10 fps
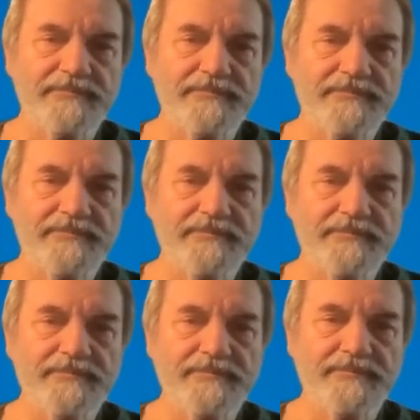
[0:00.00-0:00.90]

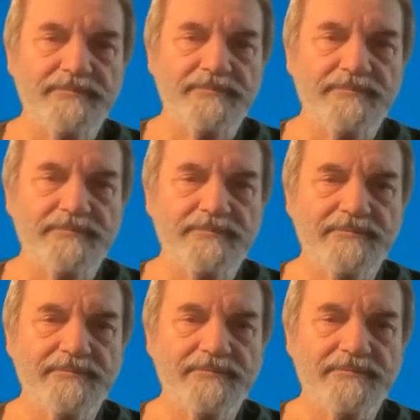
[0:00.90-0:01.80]

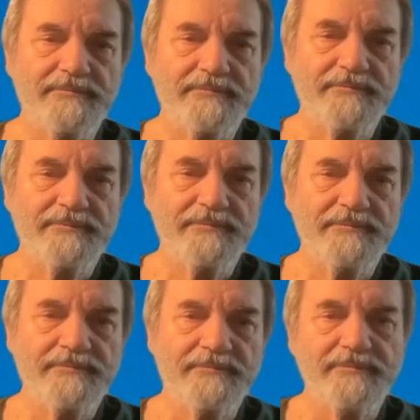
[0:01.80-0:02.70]

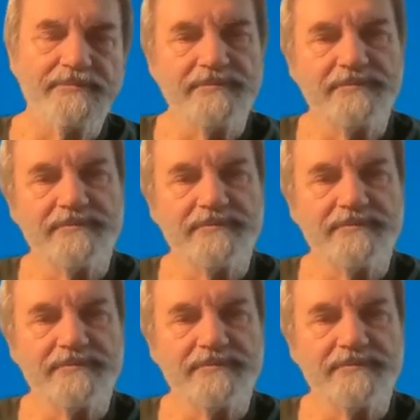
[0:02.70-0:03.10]
This person isn't speaking.